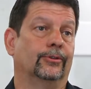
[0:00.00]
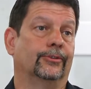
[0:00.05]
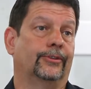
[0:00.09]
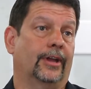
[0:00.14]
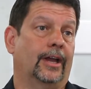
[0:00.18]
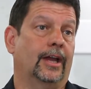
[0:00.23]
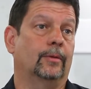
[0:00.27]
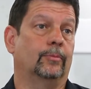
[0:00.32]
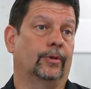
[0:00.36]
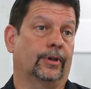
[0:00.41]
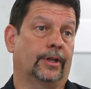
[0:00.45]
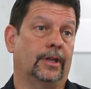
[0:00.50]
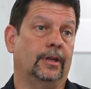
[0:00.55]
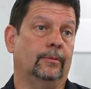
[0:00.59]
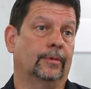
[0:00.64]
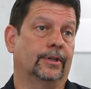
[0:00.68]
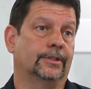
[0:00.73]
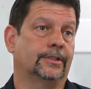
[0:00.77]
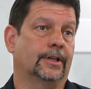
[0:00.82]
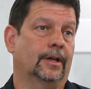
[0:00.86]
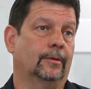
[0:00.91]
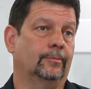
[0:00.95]
time or keep
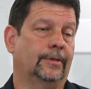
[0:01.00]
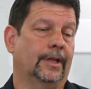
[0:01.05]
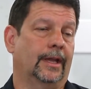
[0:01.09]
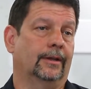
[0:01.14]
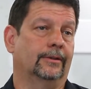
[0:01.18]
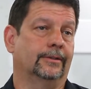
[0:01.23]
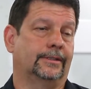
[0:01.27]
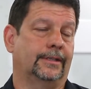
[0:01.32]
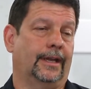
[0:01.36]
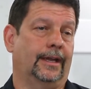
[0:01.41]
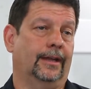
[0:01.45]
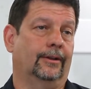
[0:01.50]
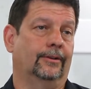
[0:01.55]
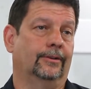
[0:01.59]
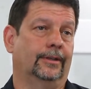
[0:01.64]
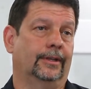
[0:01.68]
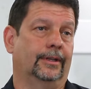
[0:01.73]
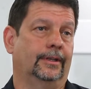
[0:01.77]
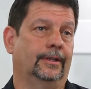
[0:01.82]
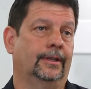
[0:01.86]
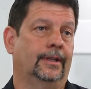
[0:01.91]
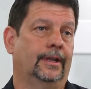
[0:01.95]
my job downtown,
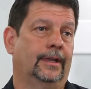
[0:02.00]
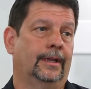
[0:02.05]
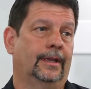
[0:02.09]
and